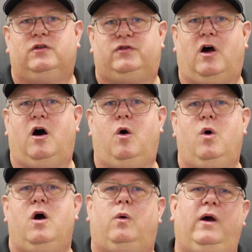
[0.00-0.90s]

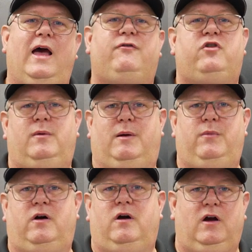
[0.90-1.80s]
So we have to
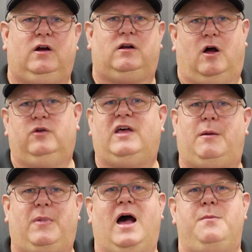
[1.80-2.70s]
remember, close
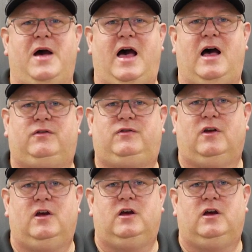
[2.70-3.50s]
that bypass,